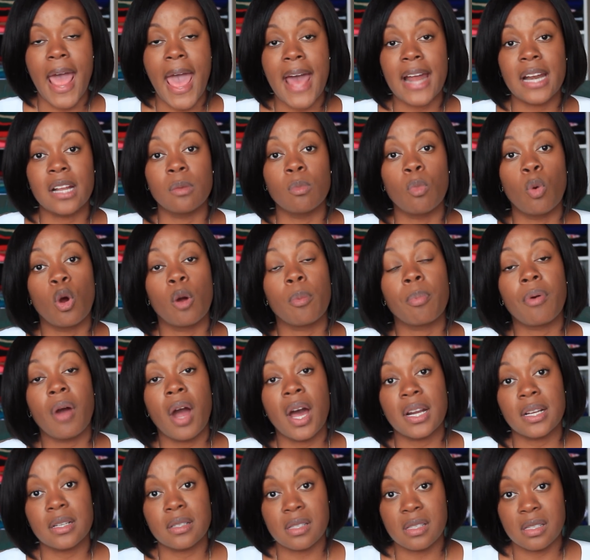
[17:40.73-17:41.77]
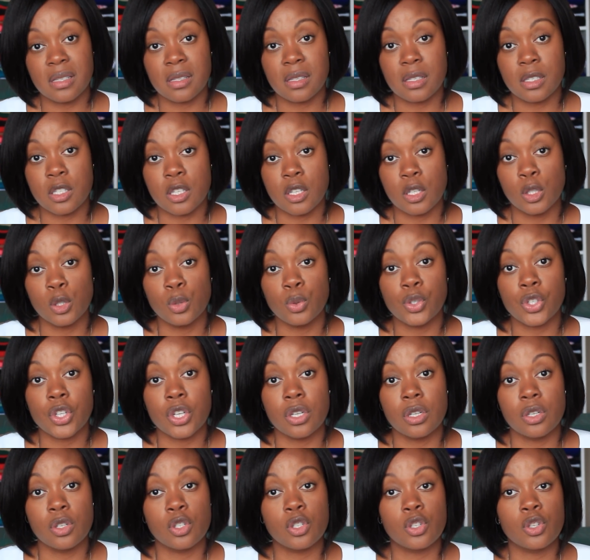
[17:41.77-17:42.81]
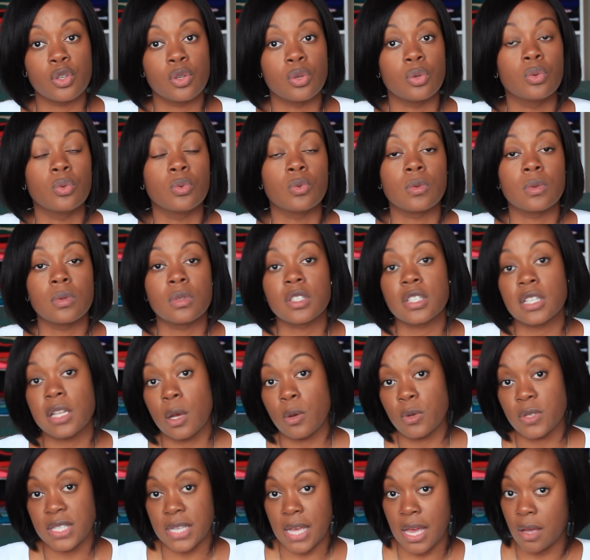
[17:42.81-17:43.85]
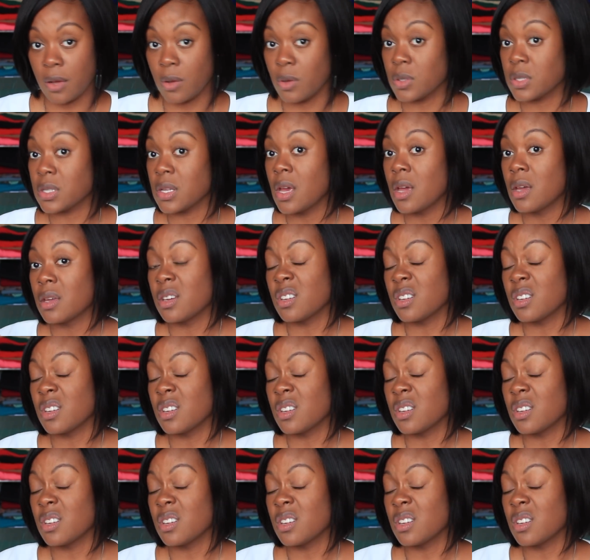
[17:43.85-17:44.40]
adding more products is the solution to slow sales.